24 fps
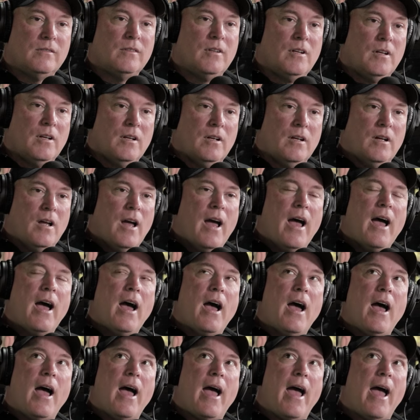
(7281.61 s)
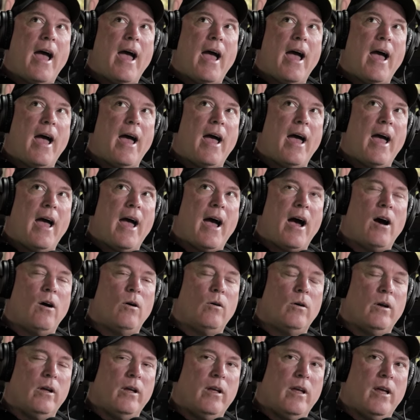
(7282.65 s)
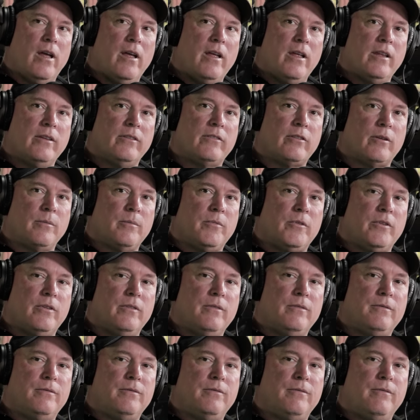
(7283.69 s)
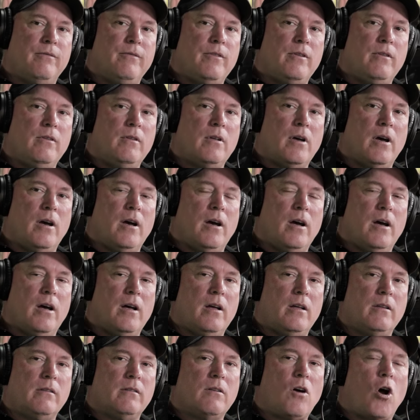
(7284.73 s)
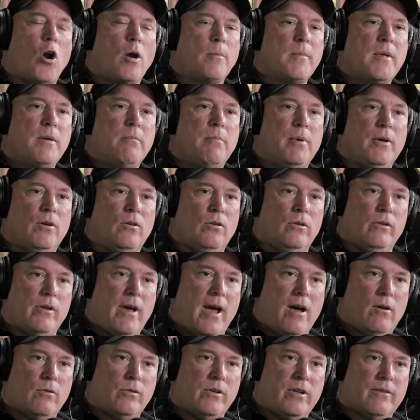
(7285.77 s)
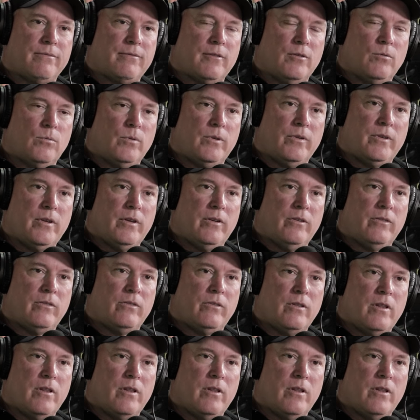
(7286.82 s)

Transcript: game, which was a first for me. How, in terms of army build, how different was his?